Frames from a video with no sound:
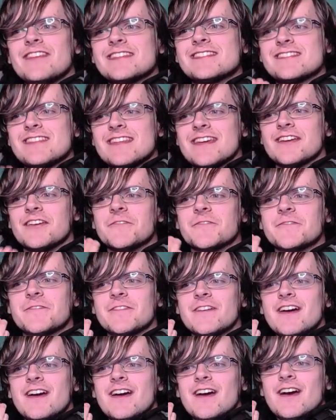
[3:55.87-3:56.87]
this thing
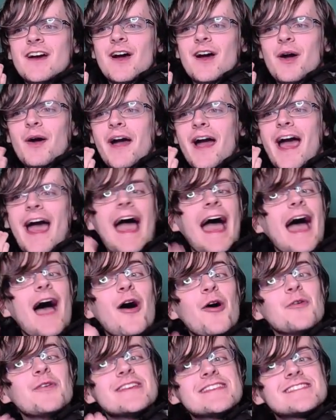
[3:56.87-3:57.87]
of,
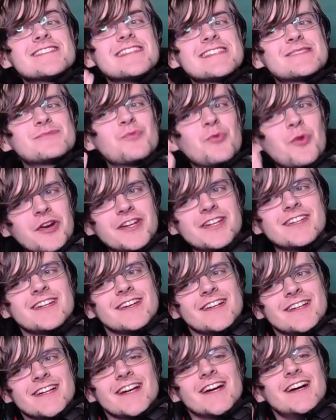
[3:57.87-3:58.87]
how is this
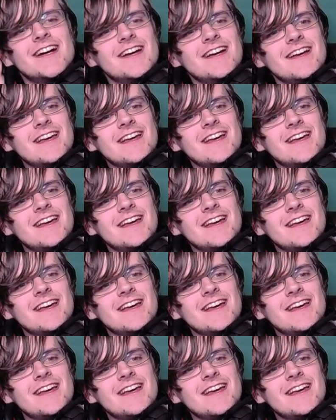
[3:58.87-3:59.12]
working?